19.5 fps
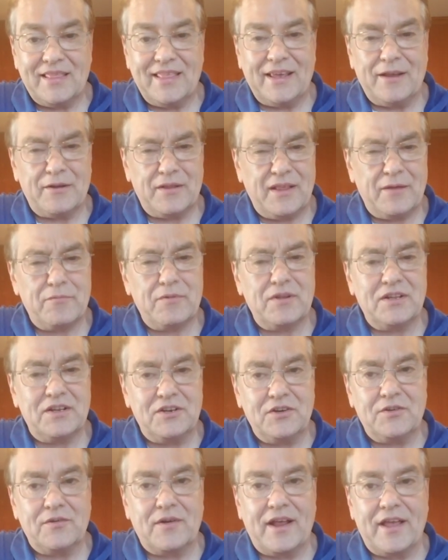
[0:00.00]
they really
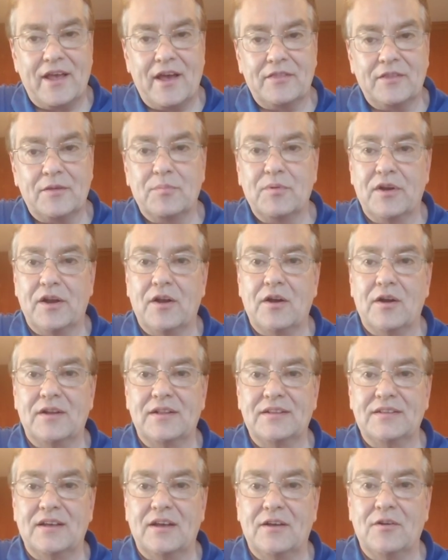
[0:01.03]
do dry out. They're pretty
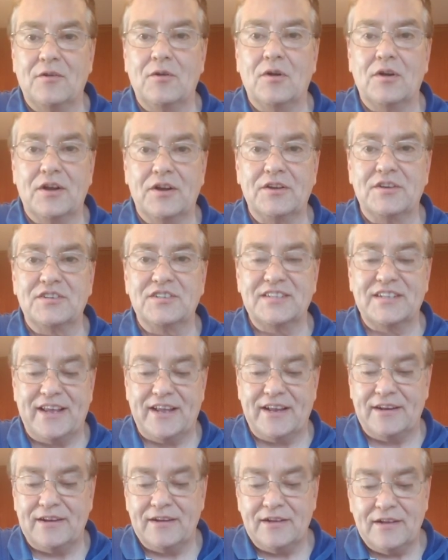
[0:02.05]
hard on your
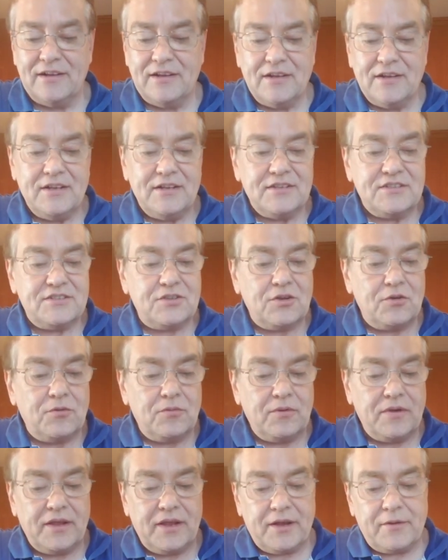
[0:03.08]
skin.
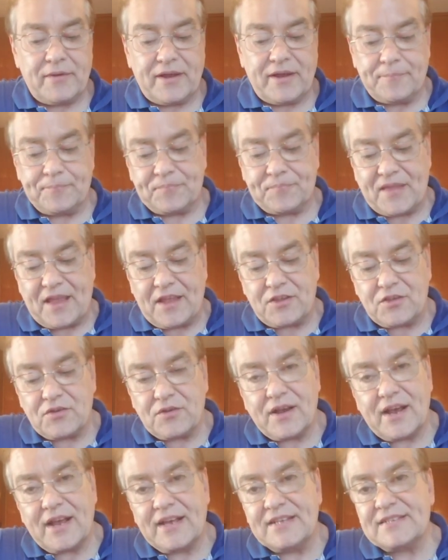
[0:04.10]
So anyway, thank
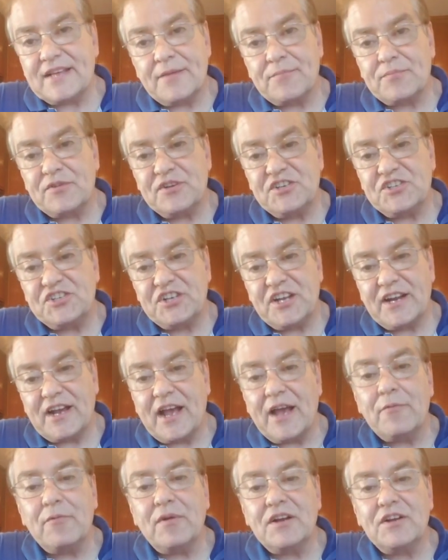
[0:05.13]
you guys. I appreciate
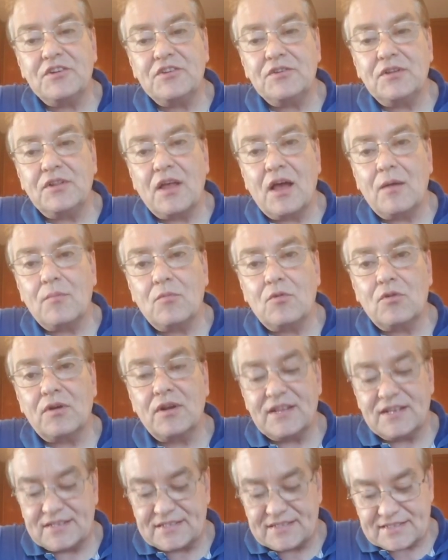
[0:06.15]
it. I want to do a lot more
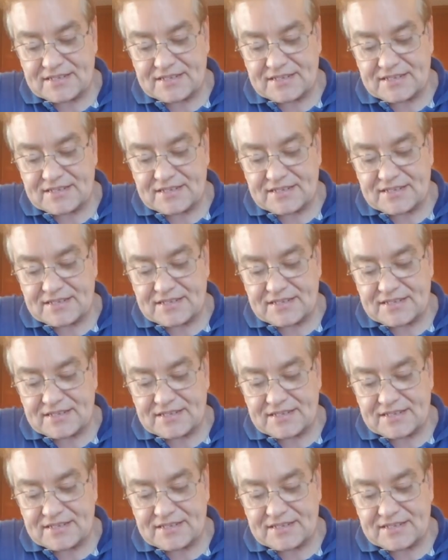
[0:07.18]
of this